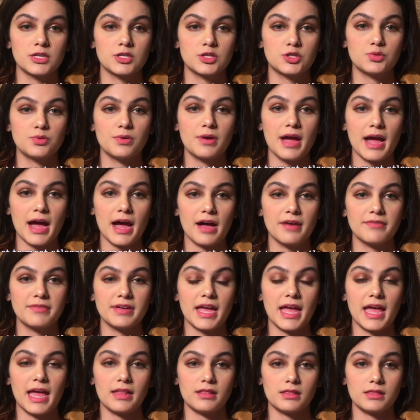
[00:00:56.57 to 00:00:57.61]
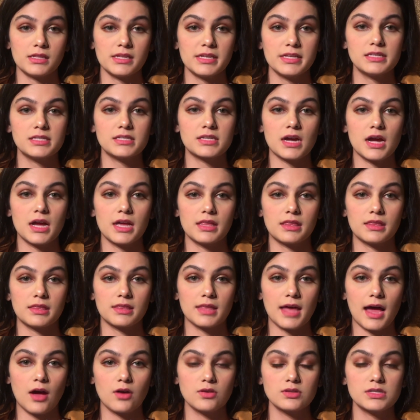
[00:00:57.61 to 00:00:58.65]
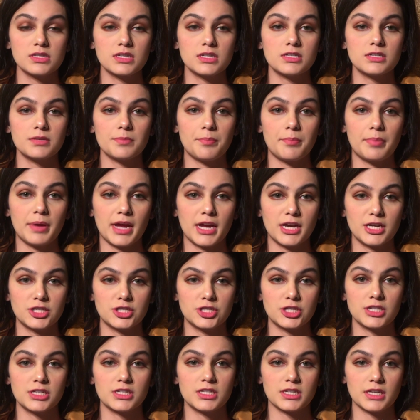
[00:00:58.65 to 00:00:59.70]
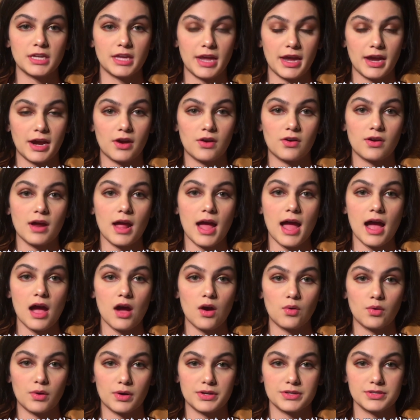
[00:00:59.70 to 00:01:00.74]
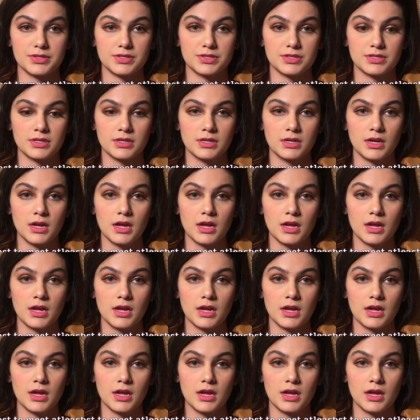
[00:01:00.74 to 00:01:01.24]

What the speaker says: to have at least 1,000 patient care hours.